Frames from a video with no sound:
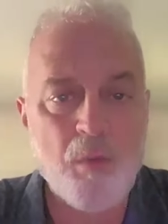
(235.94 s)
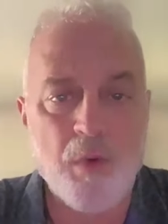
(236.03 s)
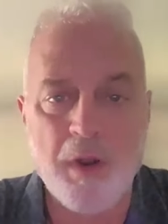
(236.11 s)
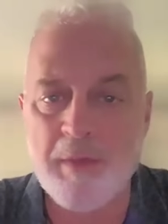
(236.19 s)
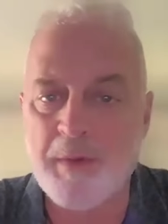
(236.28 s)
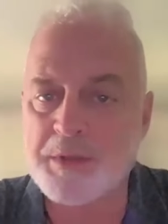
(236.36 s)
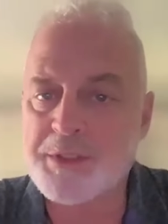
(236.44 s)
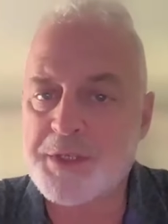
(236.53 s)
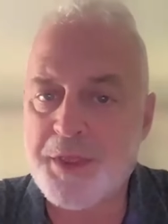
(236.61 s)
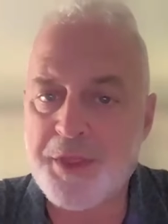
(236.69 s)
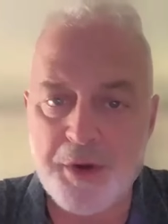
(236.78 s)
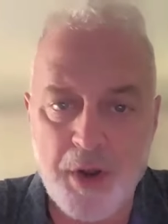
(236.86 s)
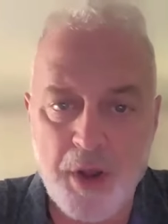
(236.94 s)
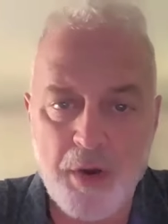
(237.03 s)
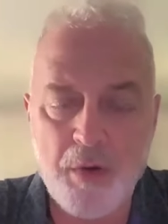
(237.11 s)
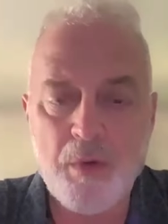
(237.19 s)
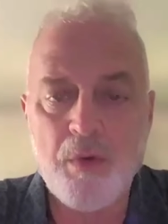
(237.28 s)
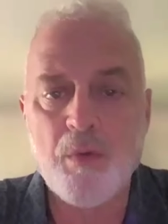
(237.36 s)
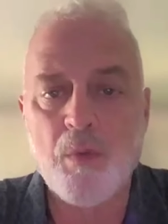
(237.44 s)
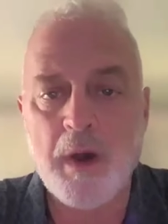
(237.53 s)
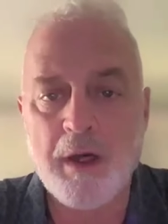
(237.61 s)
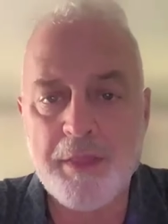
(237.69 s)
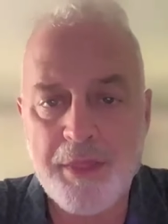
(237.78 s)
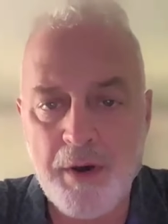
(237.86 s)
one of the most thorough,
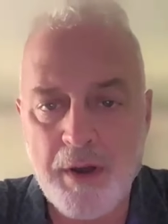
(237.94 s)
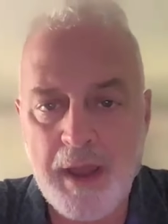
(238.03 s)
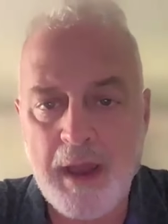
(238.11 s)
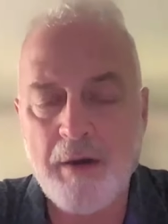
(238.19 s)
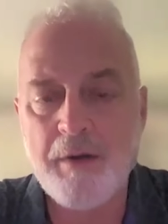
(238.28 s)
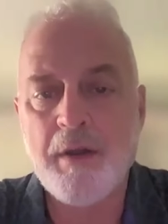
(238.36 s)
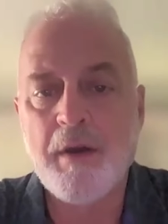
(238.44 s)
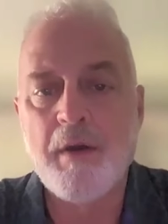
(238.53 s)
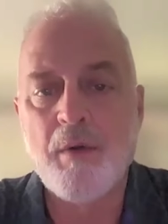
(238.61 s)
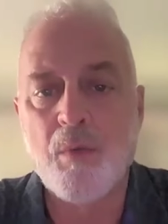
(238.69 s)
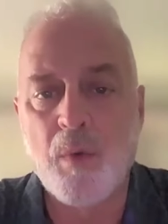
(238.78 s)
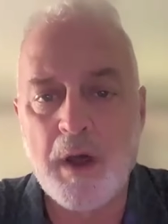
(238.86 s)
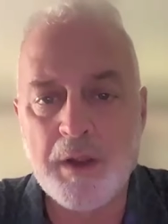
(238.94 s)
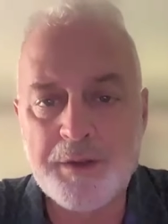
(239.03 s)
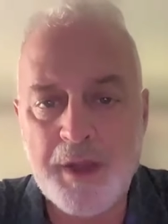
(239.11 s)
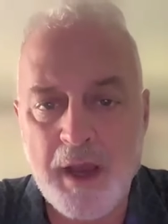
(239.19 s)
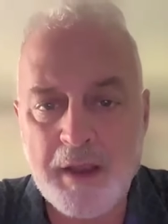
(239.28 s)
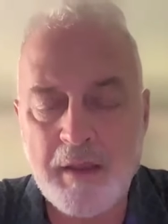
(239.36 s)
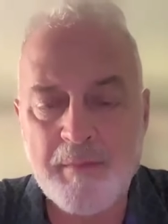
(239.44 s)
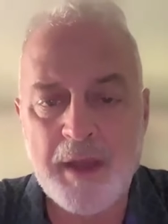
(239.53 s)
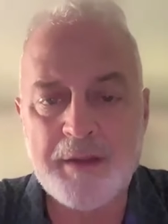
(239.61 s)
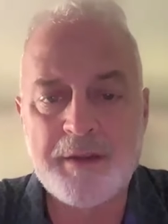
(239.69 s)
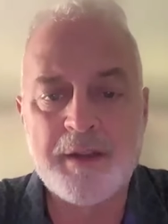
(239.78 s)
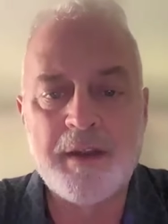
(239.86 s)
well thought out, well
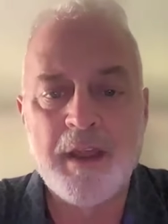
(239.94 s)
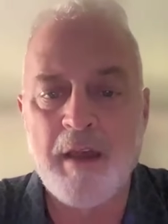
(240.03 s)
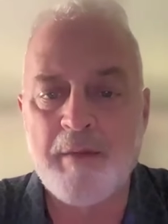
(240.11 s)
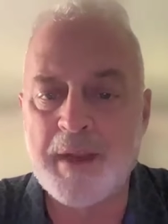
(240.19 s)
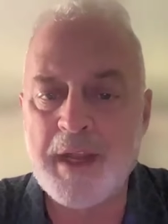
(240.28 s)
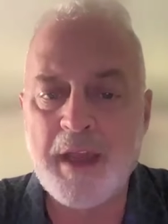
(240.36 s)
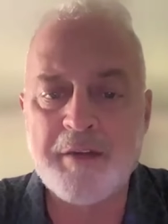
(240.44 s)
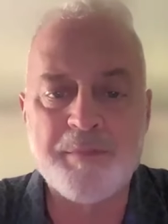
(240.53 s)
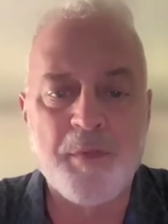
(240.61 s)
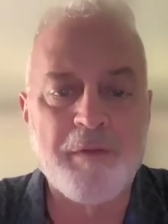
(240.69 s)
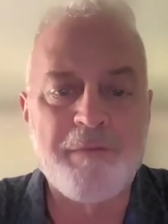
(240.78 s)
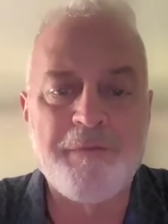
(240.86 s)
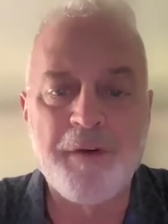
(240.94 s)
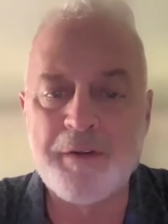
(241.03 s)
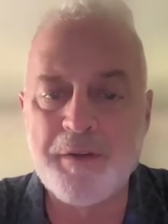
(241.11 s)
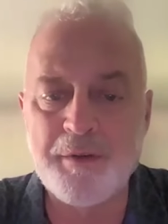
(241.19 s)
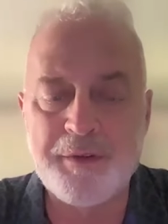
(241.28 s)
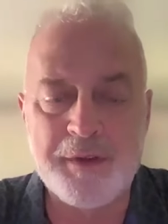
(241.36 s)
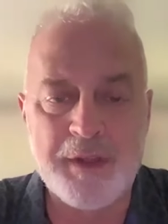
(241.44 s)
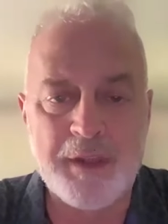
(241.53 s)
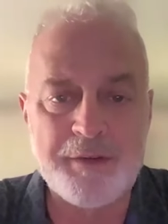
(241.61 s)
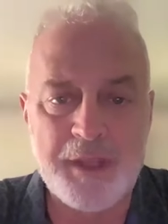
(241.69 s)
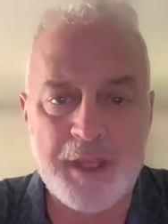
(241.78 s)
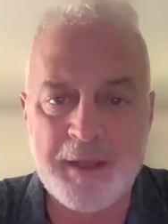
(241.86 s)
documented. I mean, he has more footnotes in
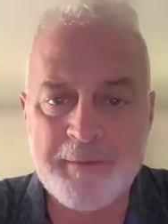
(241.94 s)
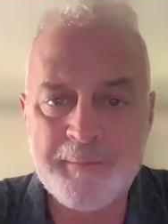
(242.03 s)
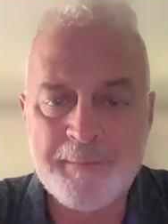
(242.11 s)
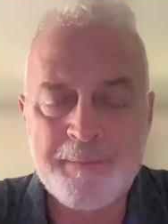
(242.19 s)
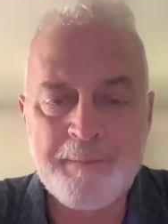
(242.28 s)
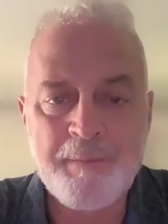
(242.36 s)
this thing.